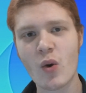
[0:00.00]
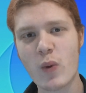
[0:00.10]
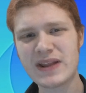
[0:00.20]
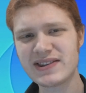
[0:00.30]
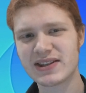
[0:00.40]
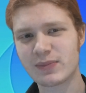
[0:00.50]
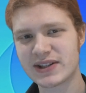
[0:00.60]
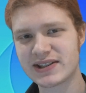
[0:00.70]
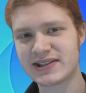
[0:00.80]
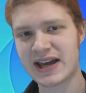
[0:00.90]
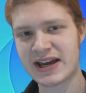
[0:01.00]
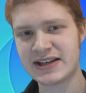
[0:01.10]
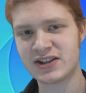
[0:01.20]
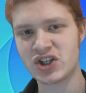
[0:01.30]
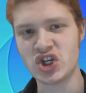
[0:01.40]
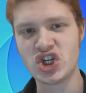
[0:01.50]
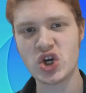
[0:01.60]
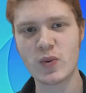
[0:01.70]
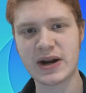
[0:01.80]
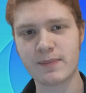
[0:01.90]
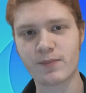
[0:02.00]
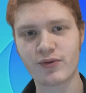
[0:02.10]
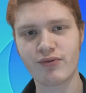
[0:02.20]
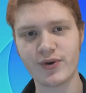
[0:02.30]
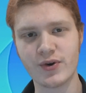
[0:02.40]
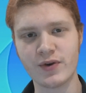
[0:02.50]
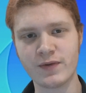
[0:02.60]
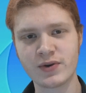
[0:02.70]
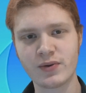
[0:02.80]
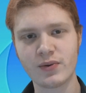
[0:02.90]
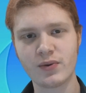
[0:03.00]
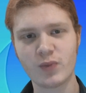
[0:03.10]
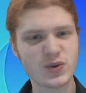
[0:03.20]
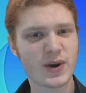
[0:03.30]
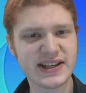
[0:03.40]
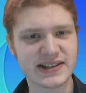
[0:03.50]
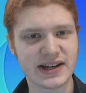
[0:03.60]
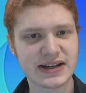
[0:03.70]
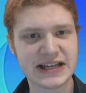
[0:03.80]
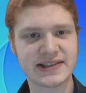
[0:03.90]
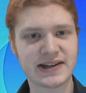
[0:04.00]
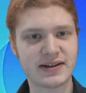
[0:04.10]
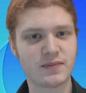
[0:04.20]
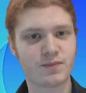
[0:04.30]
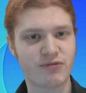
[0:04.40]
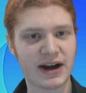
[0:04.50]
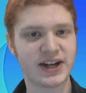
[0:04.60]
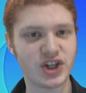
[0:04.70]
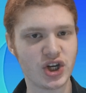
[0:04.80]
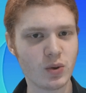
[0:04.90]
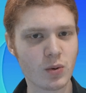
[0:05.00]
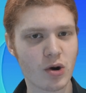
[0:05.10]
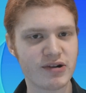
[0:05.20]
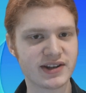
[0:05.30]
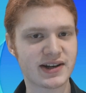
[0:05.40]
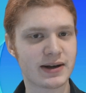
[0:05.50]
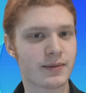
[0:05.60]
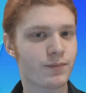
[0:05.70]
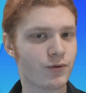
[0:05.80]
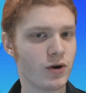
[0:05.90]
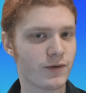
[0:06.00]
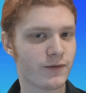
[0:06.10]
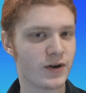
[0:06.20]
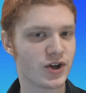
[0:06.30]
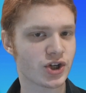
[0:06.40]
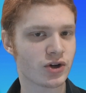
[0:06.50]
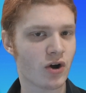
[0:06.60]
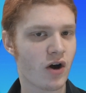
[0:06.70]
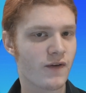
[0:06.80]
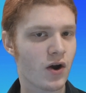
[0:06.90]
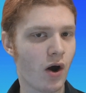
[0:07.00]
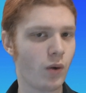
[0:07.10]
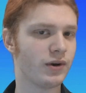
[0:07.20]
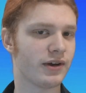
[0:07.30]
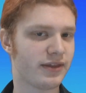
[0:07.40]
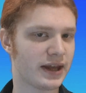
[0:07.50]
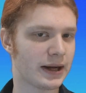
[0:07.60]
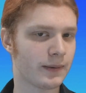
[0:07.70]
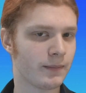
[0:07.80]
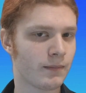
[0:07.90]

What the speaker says: when someone says new and improved, which one is it? Is it brand new, or is it an improved version of an older thing?